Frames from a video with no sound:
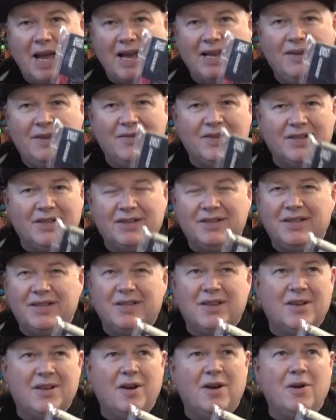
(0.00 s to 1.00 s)
and if it's
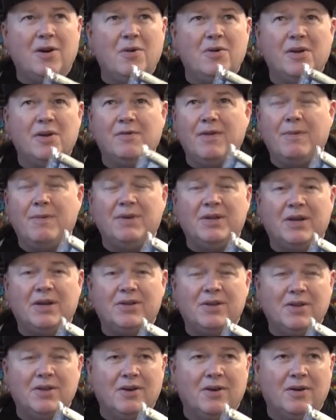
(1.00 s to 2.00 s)
just a cart only, a
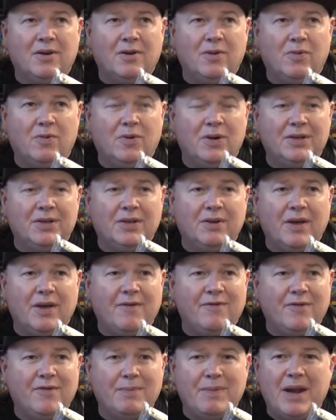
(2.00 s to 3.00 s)
reproduction cart, or I don't
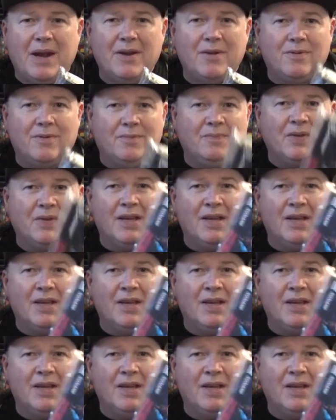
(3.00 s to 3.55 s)
have the manual,